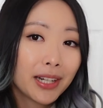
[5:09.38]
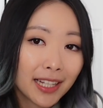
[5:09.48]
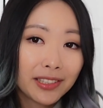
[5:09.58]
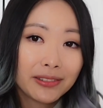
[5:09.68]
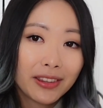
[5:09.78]

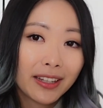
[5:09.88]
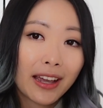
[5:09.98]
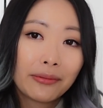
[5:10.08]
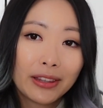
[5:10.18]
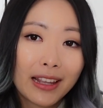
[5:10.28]
I do think
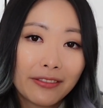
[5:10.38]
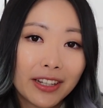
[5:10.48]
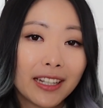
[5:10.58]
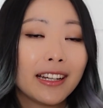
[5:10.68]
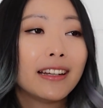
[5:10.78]
I would love
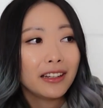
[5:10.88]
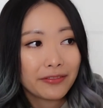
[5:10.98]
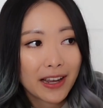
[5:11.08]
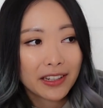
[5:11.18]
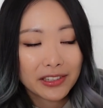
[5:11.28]
it if
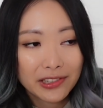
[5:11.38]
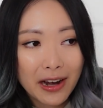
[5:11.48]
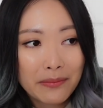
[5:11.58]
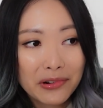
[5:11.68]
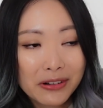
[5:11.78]
I could
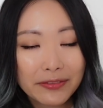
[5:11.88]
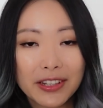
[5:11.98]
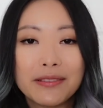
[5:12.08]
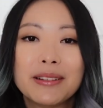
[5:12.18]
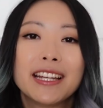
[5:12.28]
try more of
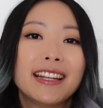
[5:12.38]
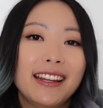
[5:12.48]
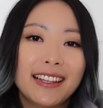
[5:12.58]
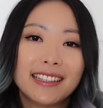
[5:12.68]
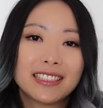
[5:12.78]
them,
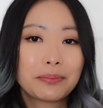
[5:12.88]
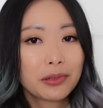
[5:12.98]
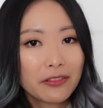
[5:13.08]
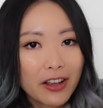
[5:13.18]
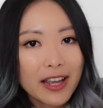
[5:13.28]
is
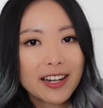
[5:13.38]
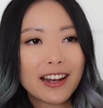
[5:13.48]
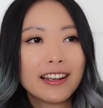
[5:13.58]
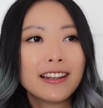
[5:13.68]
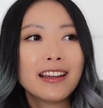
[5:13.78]

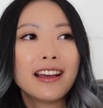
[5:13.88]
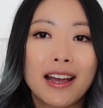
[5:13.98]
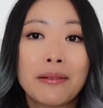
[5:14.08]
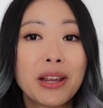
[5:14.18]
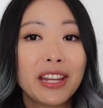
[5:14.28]
Pravana.
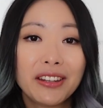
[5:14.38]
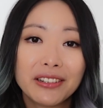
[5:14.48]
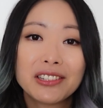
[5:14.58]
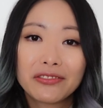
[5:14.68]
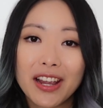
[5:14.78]
I'm a
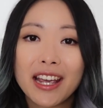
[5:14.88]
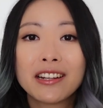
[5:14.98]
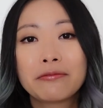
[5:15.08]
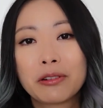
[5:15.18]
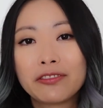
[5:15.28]
huge fan
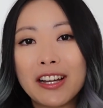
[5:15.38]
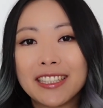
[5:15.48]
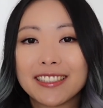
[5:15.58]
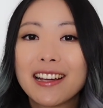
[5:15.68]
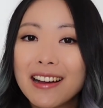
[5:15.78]
of
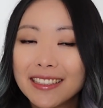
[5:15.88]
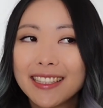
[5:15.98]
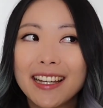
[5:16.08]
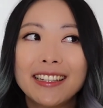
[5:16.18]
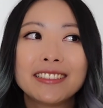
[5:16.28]
Pravana's
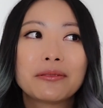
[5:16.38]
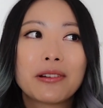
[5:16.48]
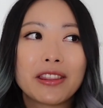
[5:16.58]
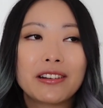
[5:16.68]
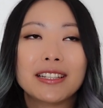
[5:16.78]
content,
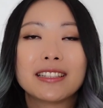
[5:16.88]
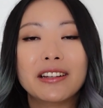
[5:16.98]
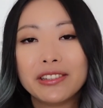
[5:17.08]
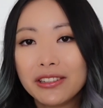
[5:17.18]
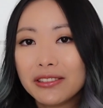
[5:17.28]
whether it's
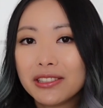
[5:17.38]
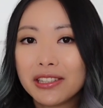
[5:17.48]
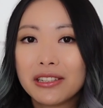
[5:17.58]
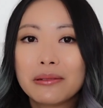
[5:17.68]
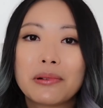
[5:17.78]
on
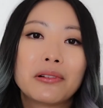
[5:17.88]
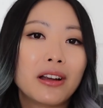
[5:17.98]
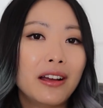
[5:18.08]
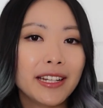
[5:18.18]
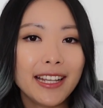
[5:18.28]
YouTube or
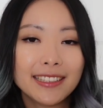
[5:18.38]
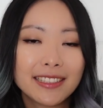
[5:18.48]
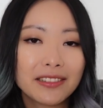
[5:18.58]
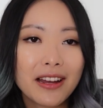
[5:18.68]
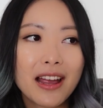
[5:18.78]
on
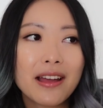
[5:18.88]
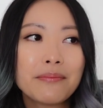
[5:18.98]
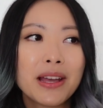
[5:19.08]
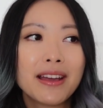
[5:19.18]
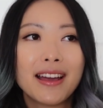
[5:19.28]

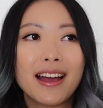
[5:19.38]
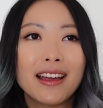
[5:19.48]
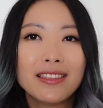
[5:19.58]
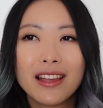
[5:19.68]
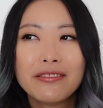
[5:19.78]
Instagram.
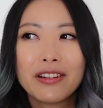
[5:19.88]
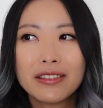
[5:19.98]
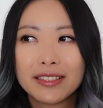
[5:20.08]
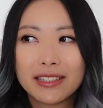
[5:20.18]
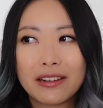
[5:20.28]
I love all
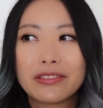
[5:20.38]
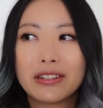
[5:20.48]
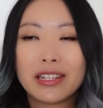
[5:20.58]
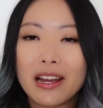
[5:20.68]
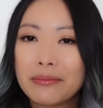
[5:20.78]
the stuff
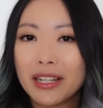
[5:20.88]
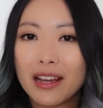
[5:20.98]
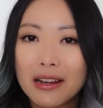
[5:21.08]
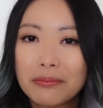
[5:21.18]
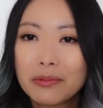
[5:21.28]
they're coming
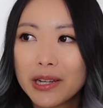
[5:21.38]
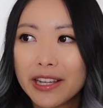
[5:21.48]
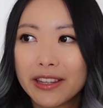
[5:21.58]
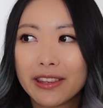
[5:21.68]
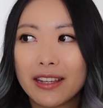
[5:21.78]
up
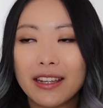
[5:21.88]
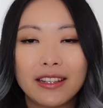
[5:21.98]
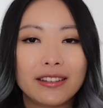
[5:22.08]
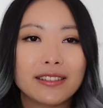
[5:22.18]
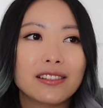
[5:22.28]
with.
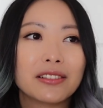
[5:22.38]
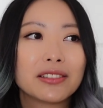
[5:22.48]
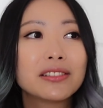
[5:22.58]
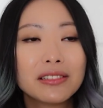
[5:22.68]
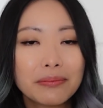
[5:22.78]
It
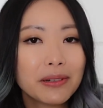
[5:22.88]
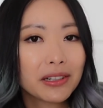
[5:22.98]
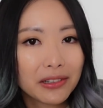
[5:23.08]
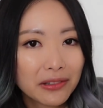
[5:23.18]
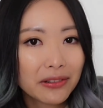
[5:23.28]
looks
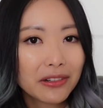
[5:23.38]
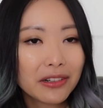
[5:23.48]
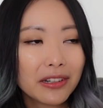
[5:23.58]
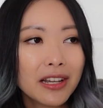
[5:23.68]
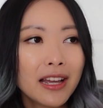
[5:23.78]
super
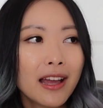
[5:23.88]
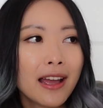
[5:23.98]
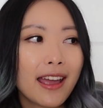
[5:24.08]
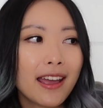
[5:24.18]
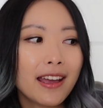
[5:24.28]
cool,
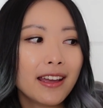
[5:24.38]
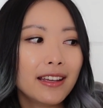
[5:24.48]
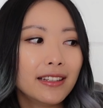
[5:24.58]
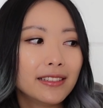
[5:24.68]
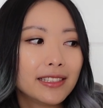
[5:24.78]

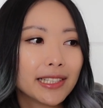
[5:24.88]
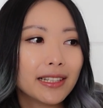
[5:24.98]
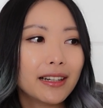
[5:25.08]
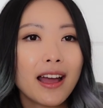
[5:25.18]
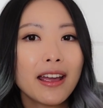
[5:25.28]
and
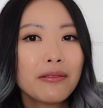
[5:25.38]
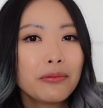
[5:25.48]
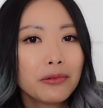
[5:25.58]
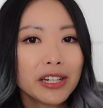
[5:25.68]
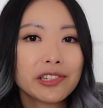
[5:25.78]
I
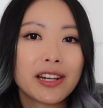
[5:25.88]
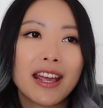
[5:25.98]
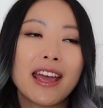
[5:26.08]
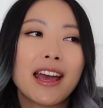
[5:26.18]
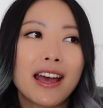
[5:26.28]
wish I
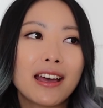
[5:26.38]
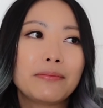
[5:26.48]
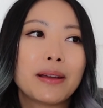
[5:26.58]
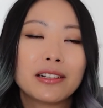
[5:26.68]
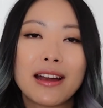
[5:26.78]

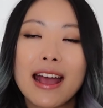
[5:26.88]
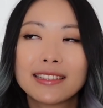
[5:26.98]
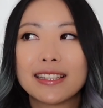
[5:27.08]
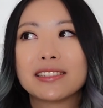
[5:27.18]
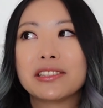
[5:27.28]
had better
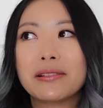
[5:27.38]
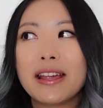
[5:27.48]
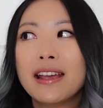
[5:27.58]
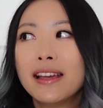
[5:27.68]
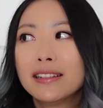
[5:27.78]
access to
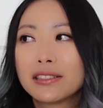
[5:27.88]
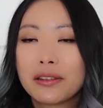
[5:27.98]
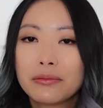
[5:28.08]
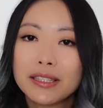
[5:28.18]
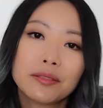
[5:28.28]
it. So
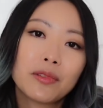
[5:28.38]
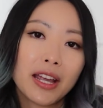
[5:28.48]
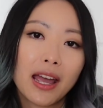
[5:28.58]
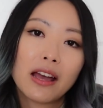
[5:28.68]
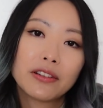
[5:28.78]
the reason why I
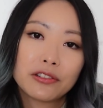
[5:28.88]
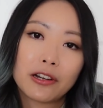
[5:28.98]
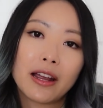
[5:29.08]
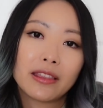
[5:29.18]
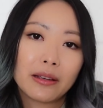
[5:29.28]
haven't
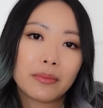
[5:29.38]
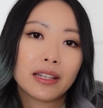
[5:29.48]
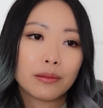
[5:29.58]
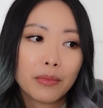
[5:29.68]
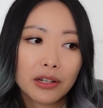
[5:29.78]
tried them
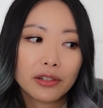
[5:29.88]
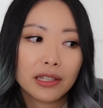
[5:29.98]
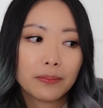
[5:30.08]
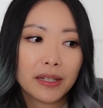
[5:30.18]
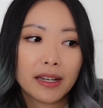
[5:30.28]
as much
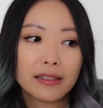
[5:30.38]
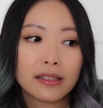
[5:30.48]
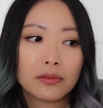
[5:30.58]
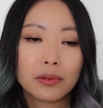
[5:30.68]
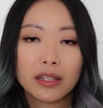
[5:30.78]
is because
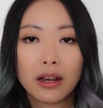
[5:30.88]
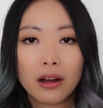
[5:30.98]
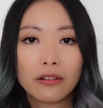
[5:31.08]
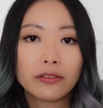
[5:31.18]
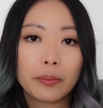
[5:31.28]
it's really
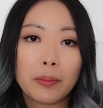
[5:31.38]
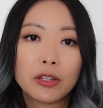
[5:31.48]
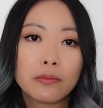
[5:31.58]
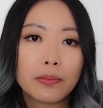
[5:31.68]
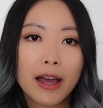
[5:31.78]
hard for me
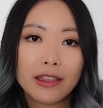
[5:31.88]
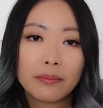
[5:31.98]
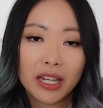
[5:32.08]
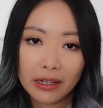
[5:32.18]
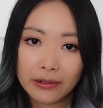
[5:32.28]
to buy them
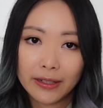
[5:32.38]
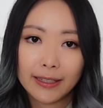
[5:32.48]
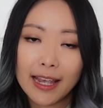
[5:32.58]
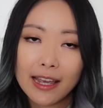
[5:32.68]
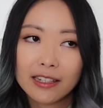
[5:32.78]
here in
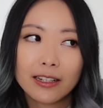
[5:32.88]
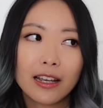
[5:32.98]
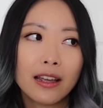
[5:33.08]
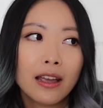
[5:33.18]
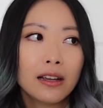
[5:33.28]

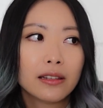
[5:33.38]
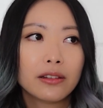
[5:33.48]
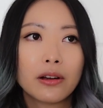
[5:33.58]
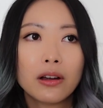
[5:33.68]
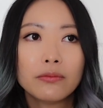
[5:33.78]
Canada.
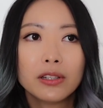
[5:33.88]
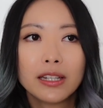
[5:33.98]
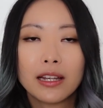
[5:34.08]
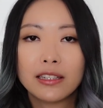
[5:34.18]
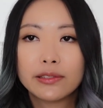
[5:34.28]
There aren't
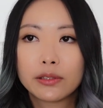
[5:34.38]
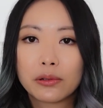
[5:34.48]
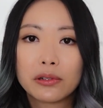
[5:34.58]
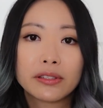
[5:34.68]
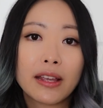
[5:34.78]
really any
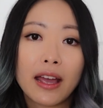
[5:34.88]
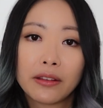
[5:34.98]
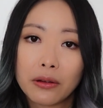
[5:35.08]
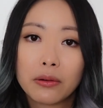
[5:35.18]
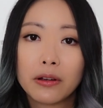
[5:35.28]
stores that I
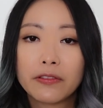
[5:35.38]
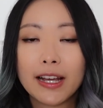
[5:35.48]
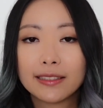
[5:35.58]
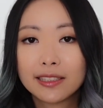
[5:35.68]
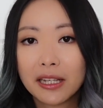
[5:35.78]
know of
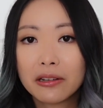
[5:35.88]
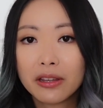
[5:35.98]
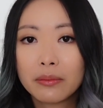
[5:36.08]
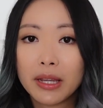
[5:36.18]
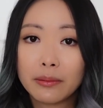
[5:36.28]
that sell
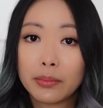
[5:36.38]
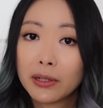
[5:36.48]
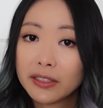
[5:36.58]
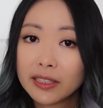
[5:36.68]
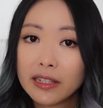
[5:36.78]
them in
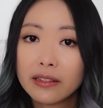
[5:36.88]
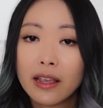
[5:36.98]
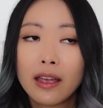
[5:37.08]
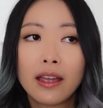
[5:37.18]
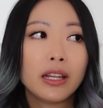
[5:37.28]
person.
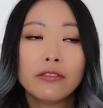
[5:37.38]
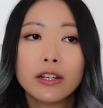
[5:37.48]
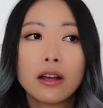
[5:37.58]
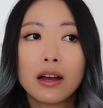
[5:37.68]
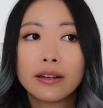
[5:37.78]

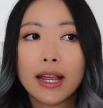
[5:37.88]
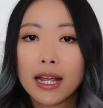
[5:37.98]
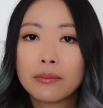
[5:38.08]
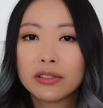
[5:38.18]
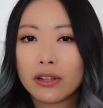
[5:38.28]
Even on
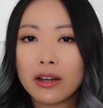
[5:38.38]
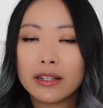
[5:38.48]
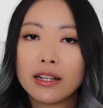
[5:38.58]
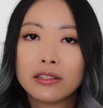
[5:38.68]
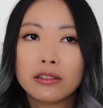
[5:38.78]

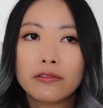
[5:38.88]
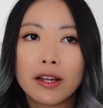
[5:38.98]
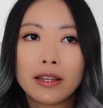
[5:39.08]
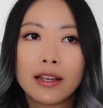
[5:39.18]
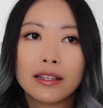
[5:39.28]
Amazon, I do
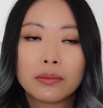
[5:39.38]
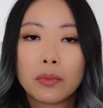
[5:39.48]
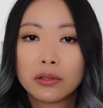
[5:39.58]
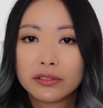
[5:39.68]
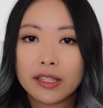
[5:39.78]
find that it's
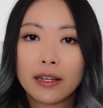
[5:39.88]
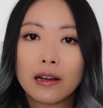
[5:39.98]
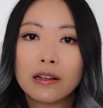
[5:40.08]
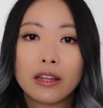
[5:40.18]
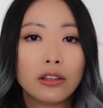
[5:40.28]
mostly
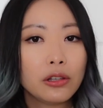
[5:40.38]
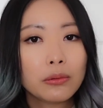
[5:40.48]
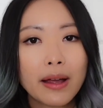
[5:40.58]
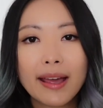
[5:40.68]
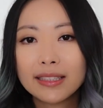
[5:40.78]
on the
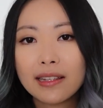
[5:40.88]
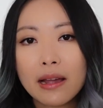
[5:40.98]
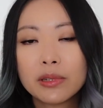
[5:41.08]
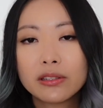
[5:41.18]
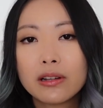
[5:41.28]
US
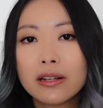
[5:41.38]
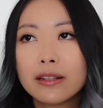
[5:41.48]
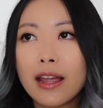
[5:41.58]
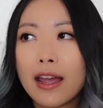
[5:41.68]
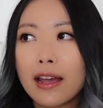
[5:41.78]

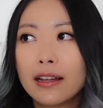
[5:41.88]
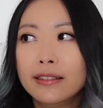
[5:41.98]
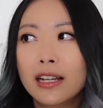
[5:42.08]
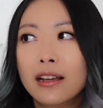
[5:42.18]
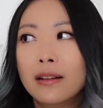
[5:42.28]
Amazon,
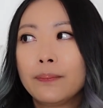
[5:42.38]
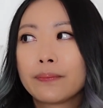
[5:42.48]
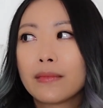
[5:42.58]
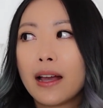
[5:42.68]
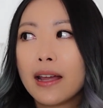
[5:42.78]
and
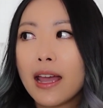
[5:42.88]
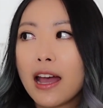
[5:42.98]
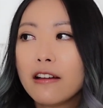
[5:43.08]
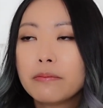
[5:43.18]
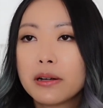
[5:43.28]
I
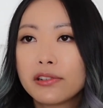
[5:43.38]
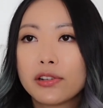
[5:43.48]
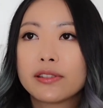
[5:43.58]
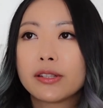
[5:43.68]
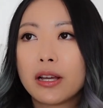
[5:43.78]
have
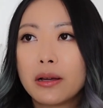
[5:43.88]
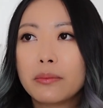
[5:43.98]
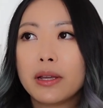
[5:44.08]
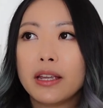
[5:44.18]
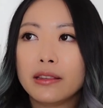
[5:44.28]
purchased
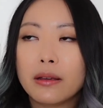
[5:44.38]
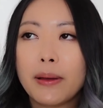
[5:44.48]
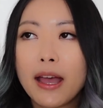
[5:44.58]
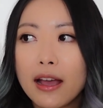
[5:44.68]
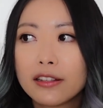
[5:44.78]
some in the
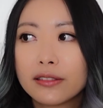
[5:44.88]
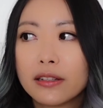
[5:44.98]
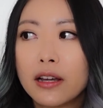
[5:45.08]
past